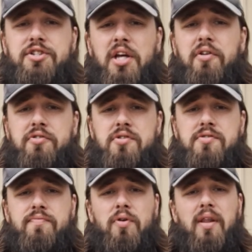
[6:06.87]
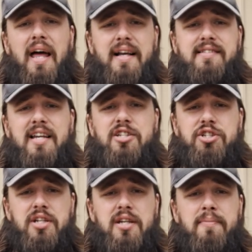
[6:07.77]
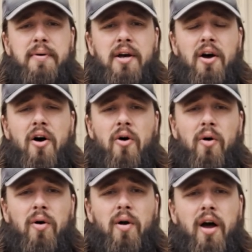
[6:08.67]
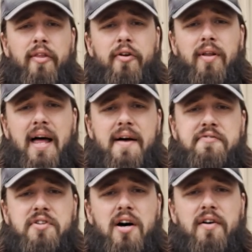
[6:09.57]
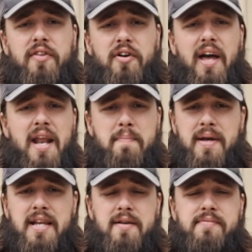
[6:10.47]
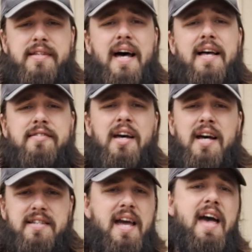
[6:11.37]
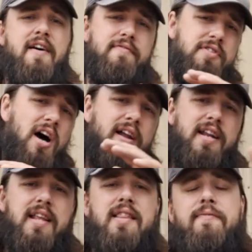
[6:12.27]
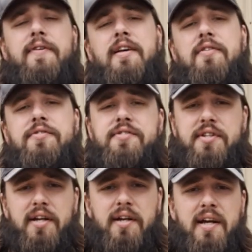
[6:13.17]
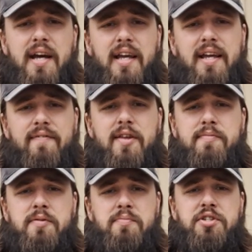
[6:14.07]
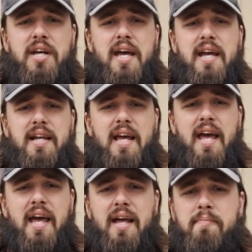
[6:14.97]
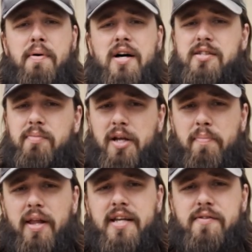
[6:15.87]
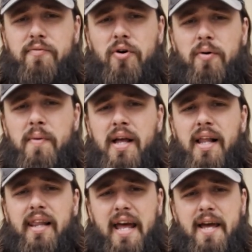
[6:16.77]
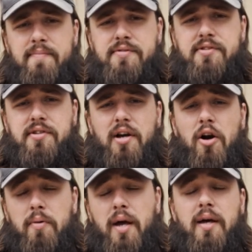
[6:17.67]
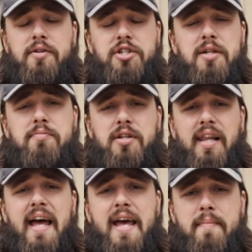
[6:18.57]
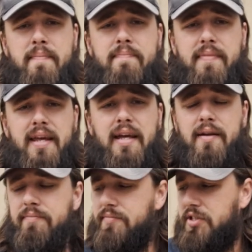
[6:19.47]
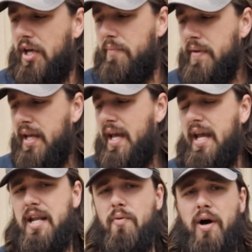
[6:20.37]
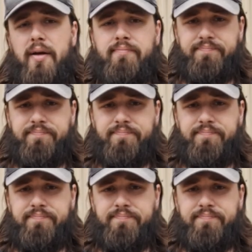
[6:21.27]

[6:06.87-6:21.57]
shelters for, like, say, sheep or other livestock that are kind of medium sized, to have dotted in the fields to give them some shade, and possibly a place for lambs to, or sheep to lamb in. So anyway,